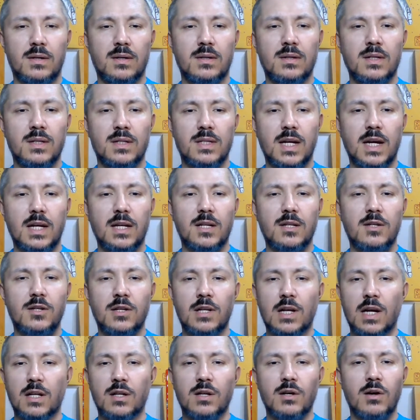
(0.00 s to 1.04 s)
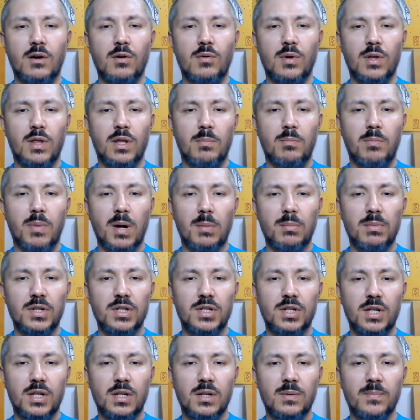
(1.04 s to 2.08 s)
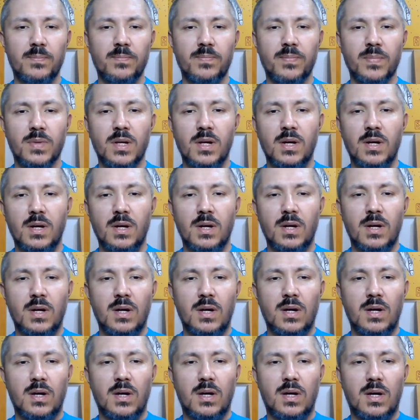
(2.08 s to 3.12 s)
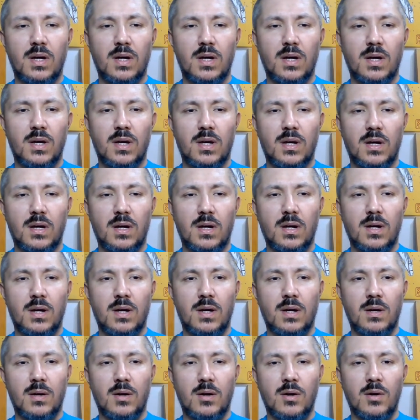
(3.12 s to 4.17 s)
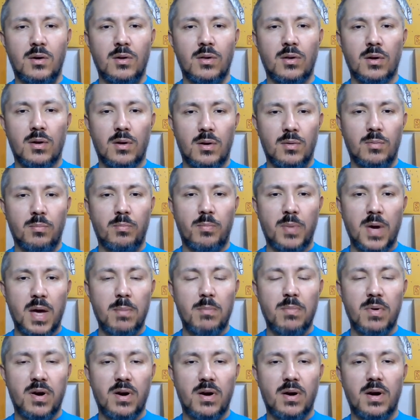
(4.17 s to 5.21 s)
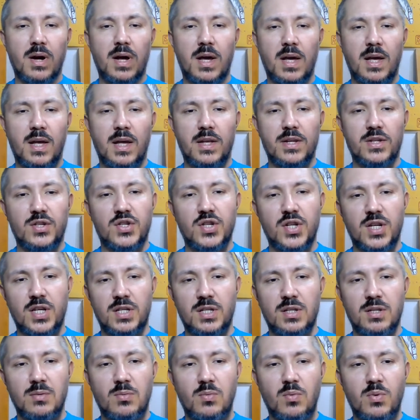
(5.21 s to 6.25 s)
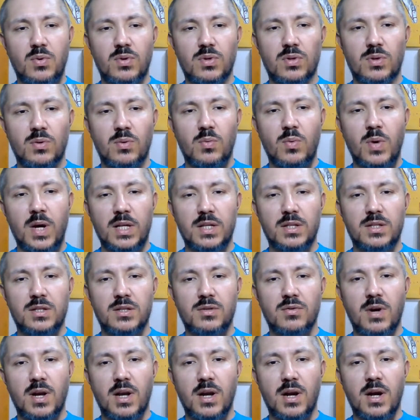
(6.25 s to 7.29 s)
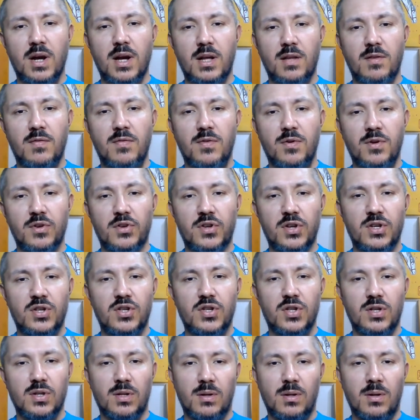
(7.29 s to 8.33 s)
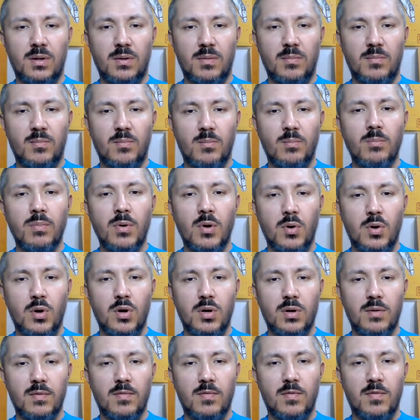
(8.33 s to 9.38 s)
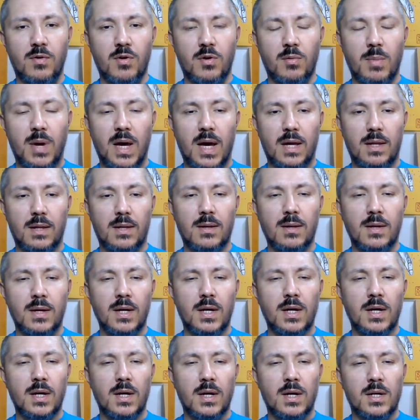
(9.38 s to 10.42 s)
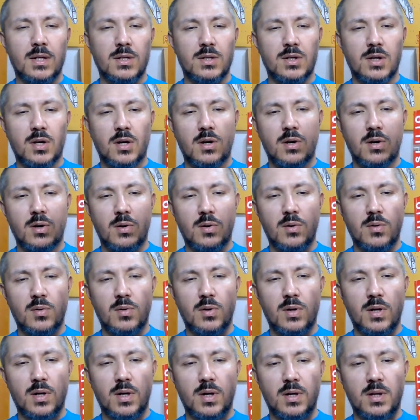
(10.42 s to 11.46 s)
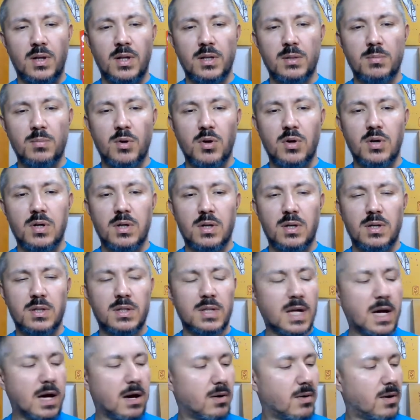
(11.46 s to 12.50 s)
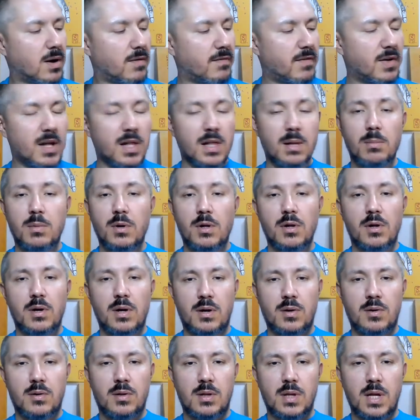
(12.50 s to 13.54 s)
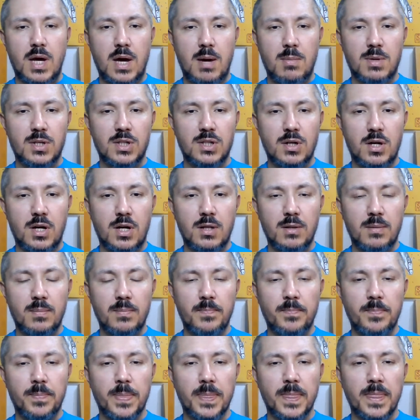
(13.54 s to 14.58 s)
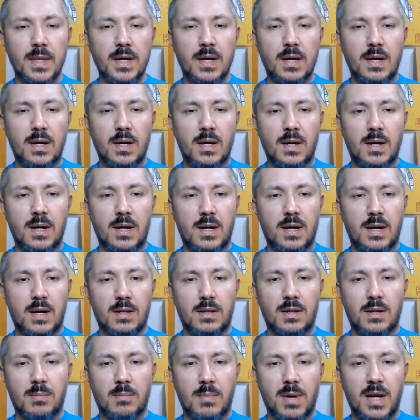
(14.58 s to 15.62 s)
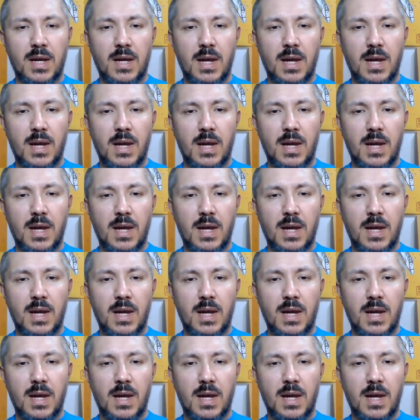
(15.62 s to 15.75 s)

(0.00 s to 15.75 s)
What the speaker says: decided to not go with the publishing on paper and just went straight ahead for digital book format. So this book is now available on Amazon under my